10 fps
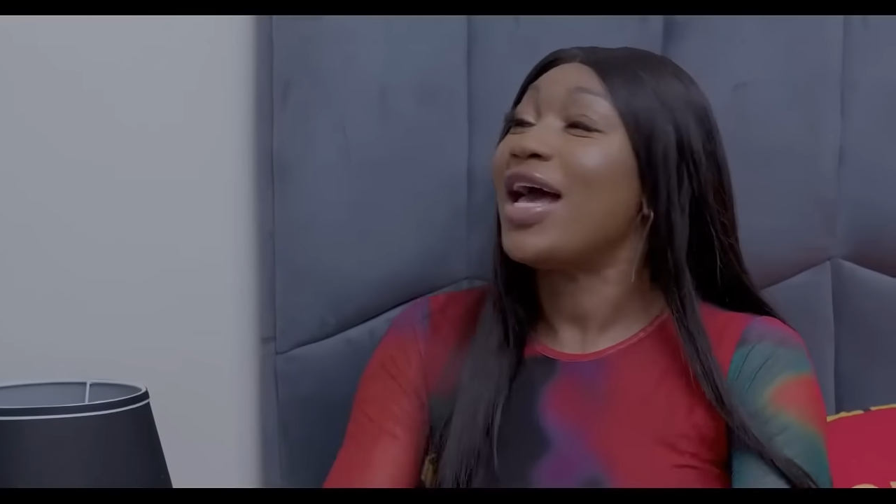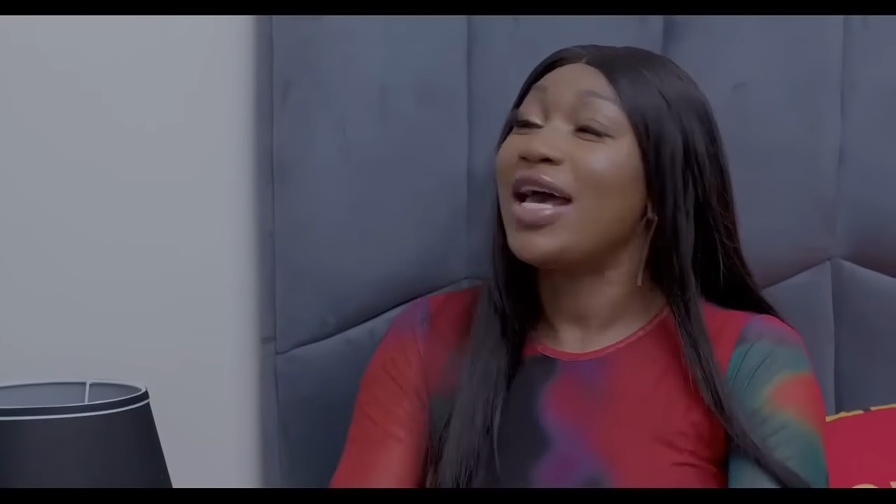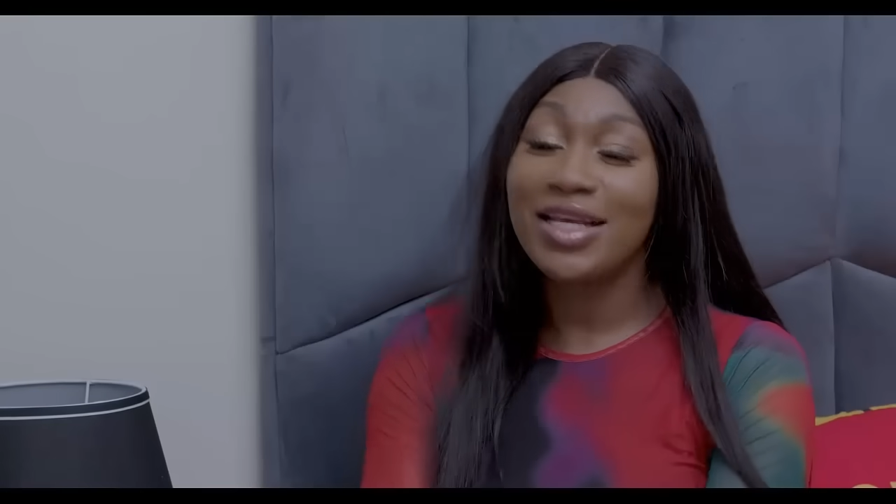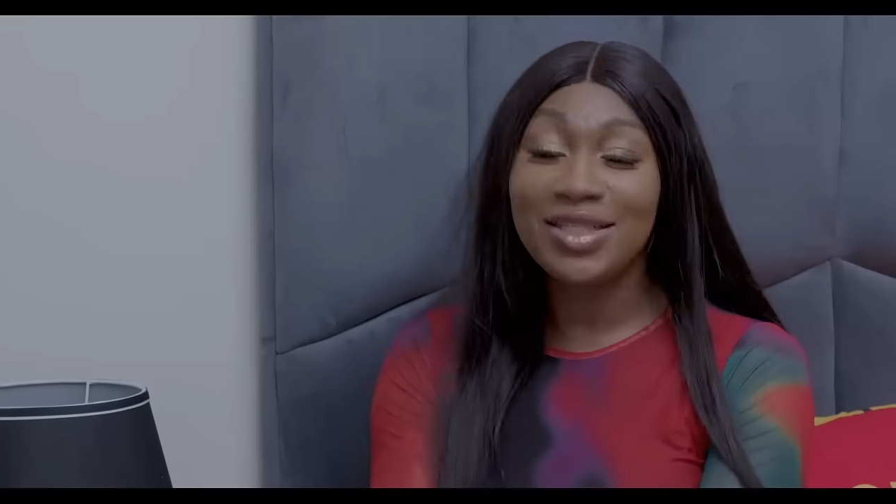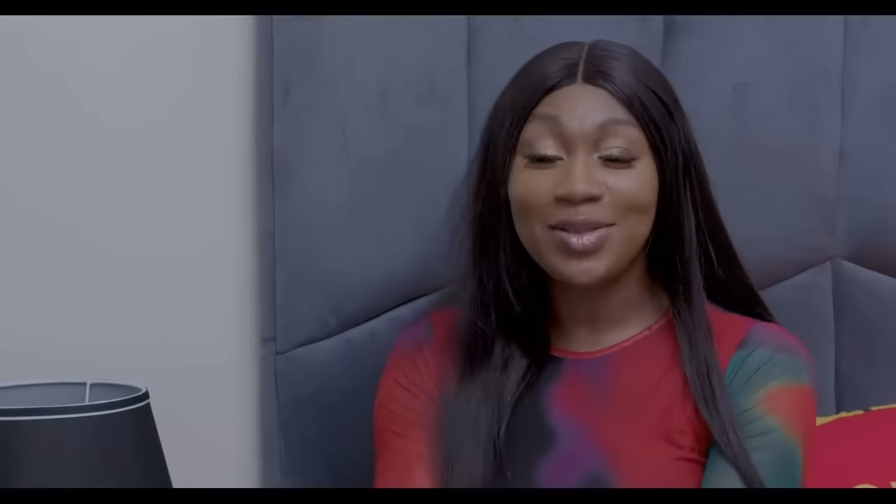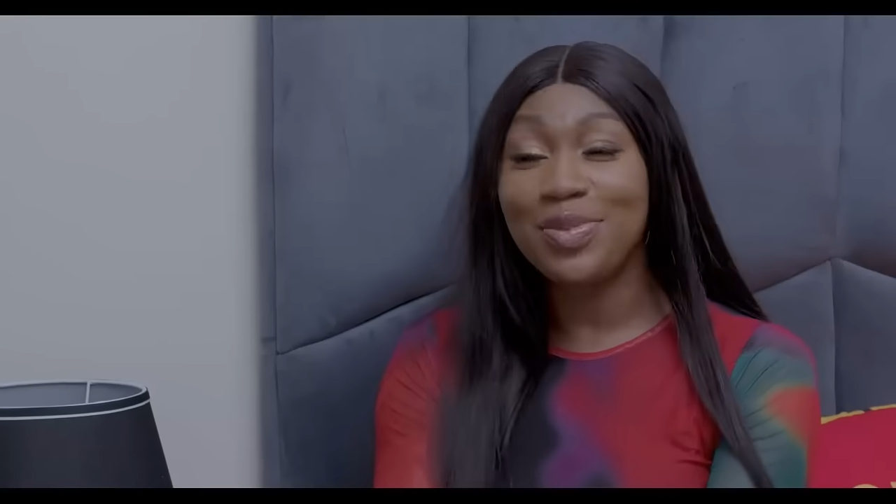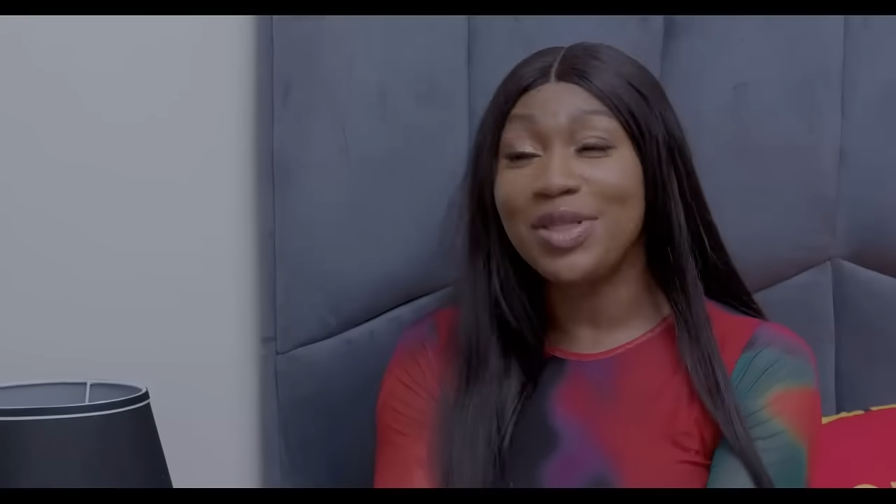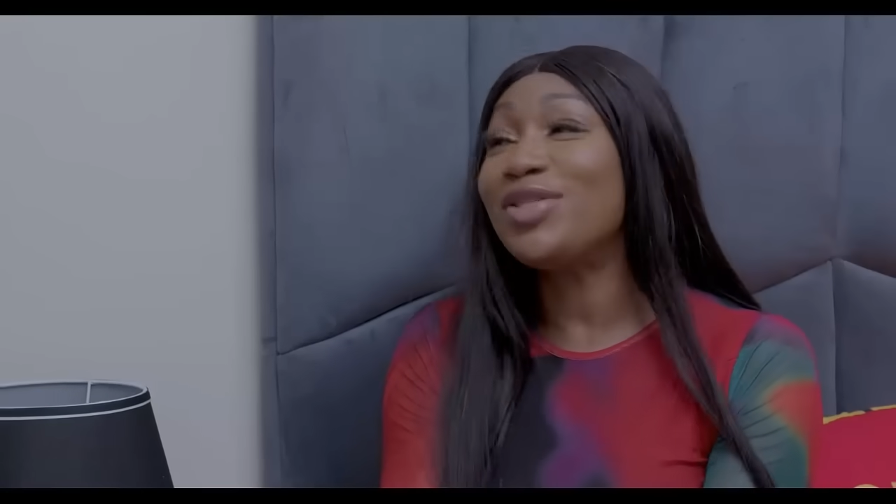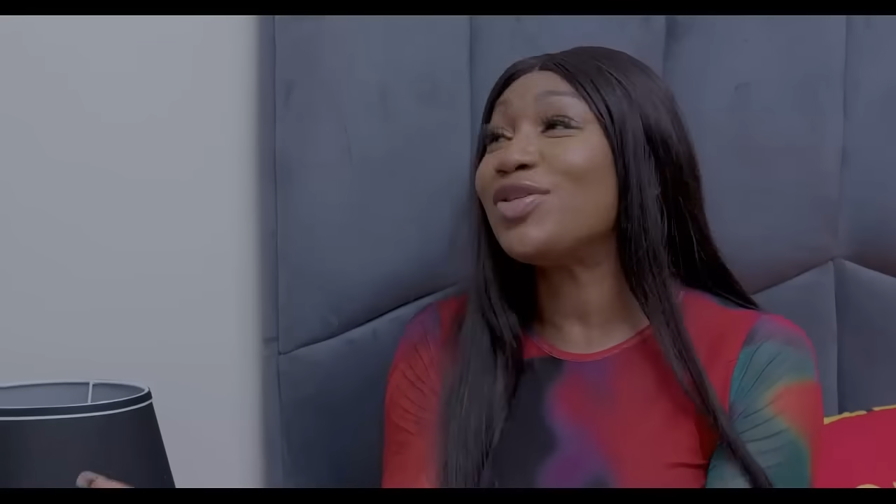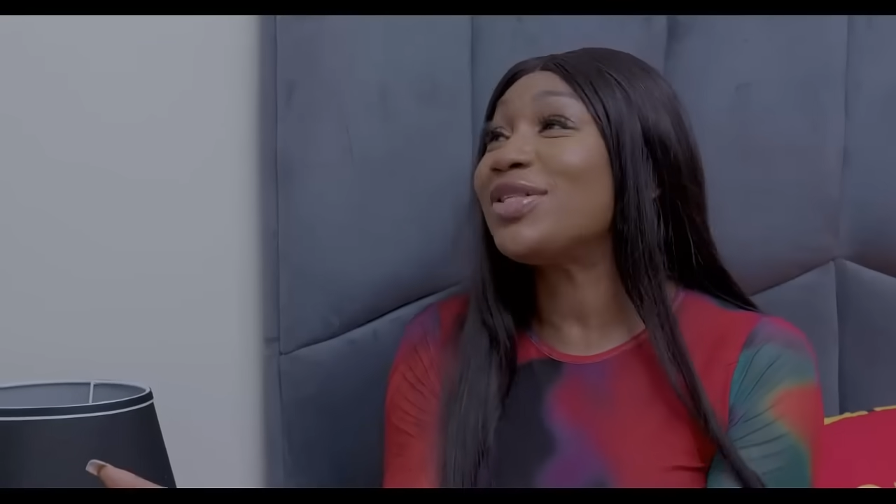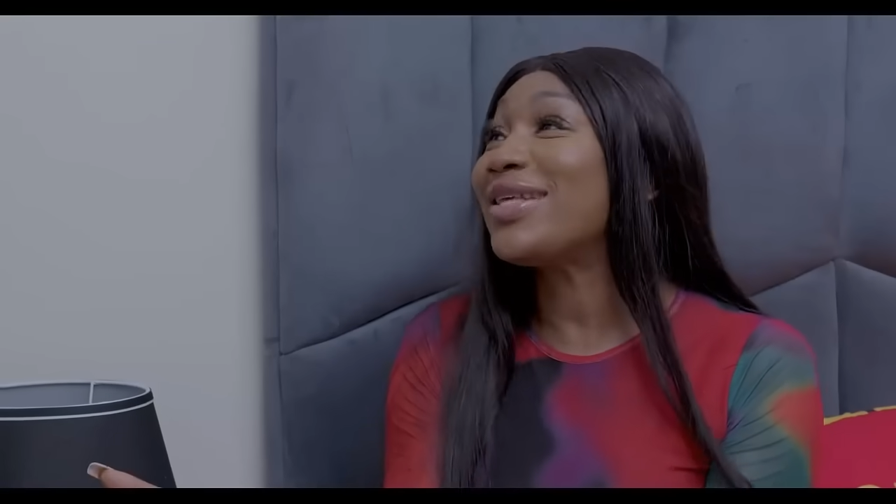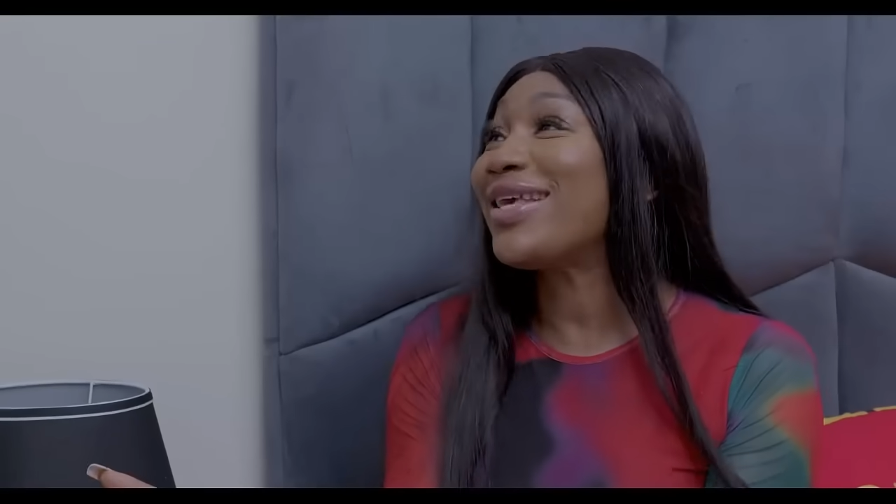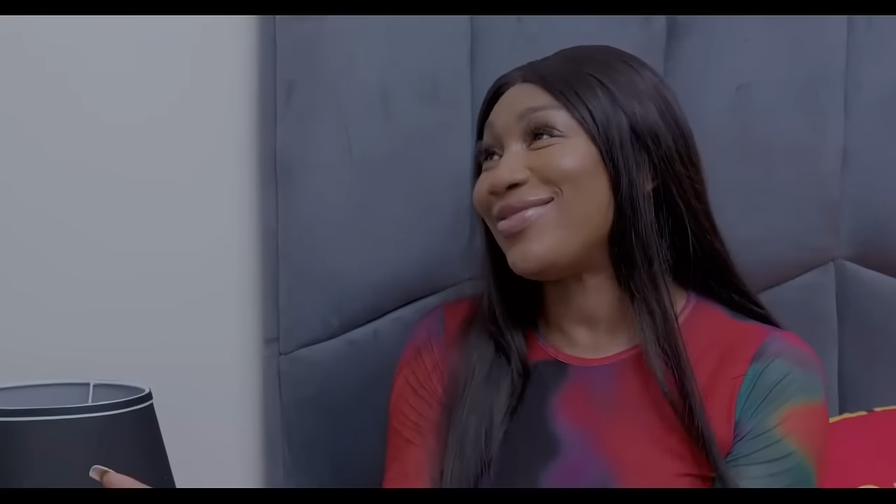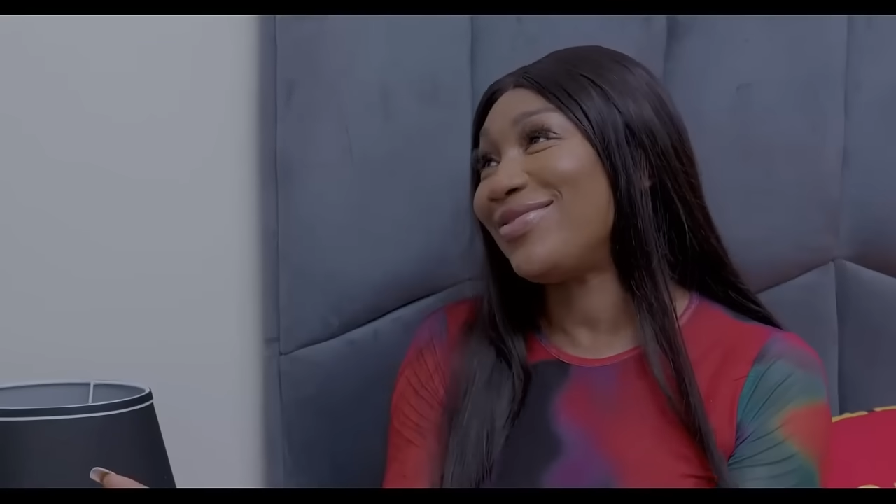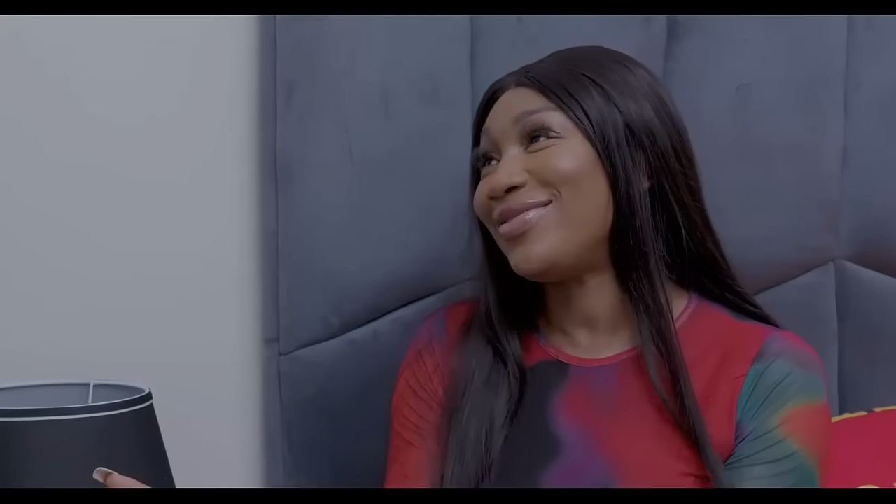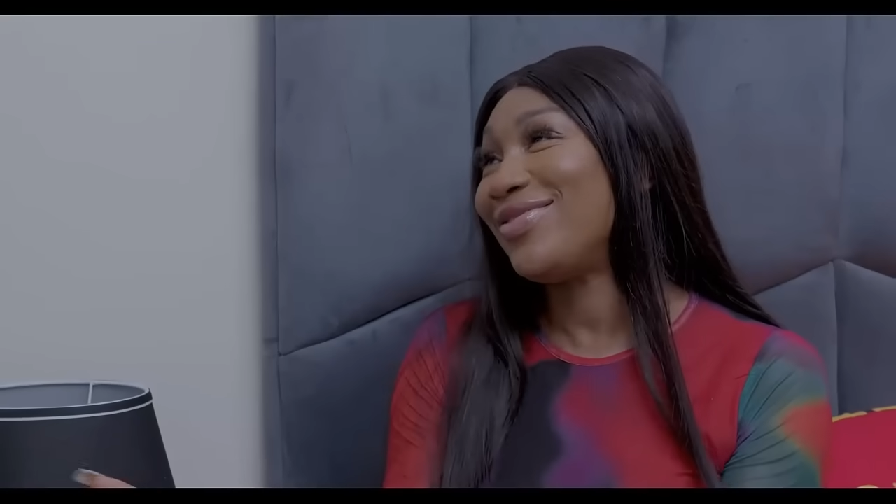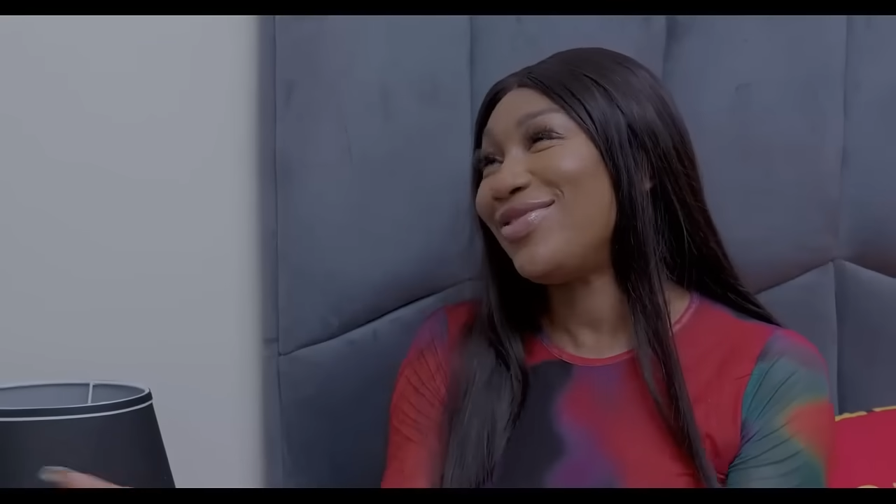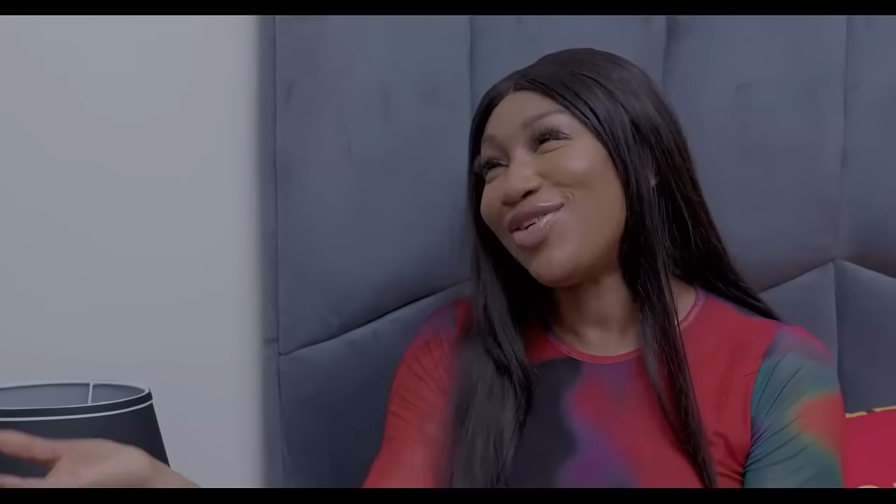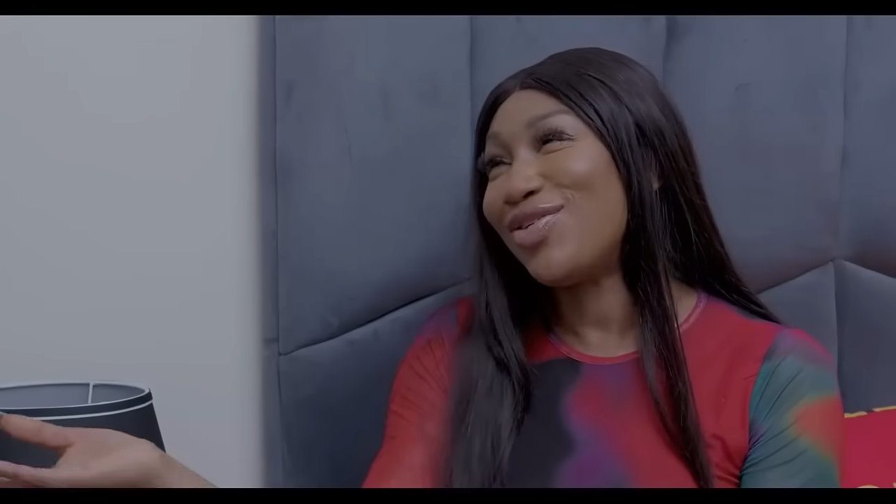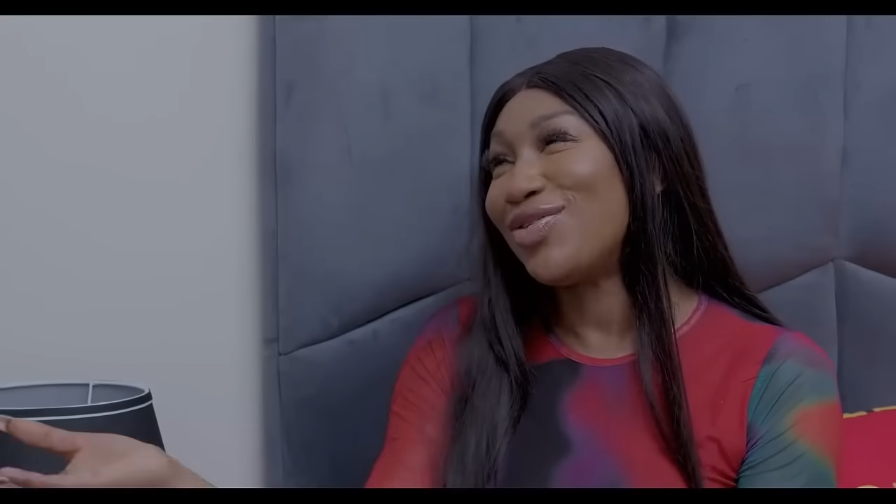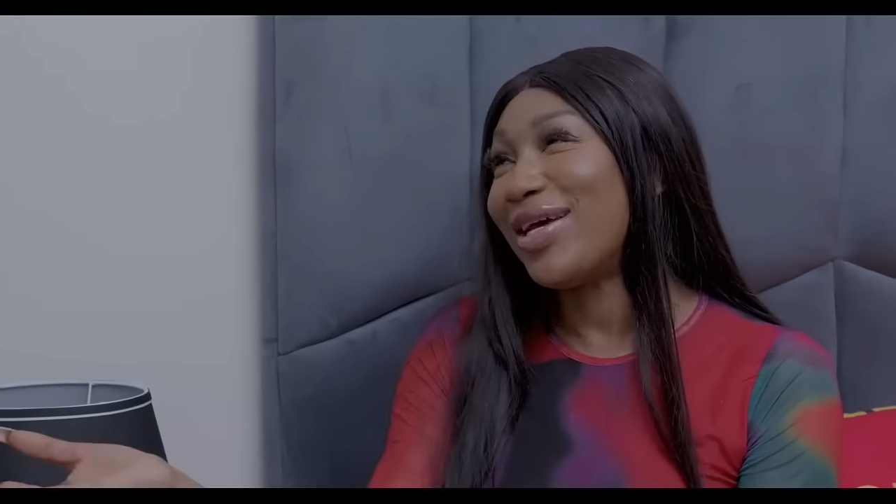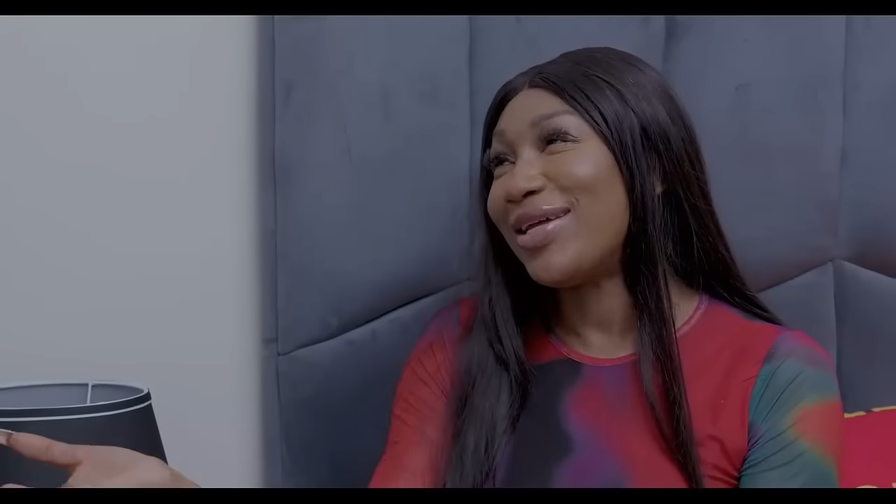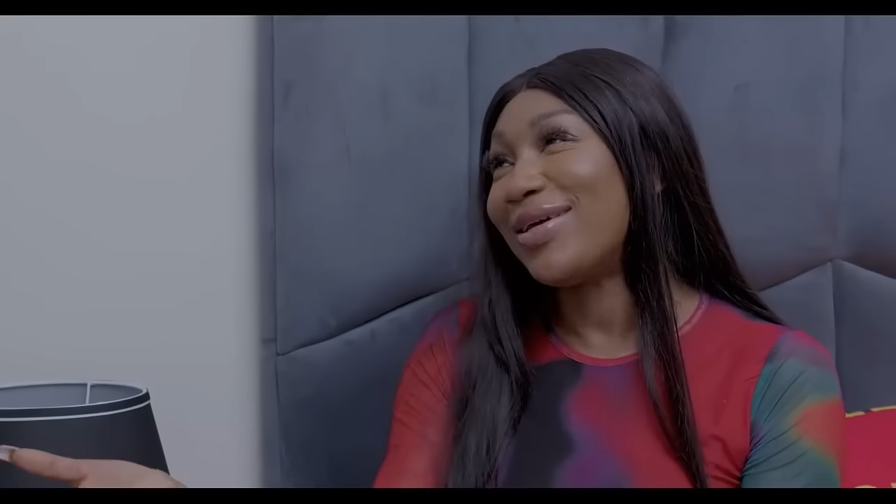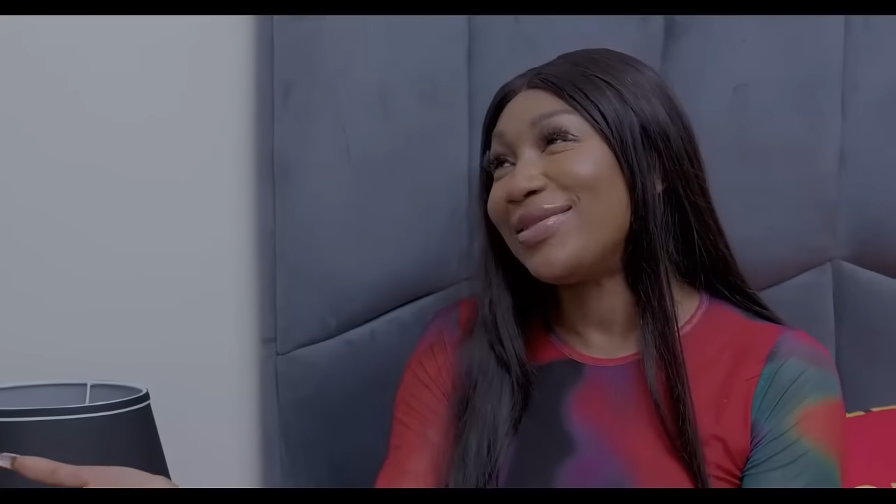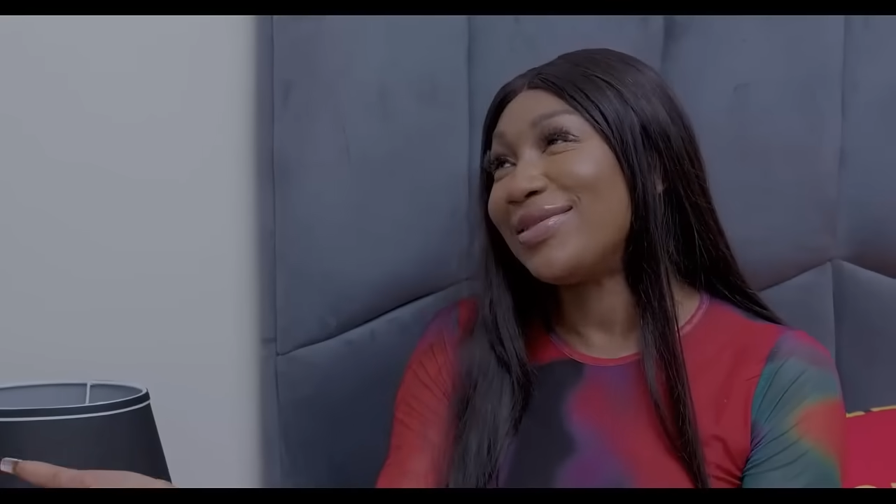and exhibit your skills. You know you're good at that.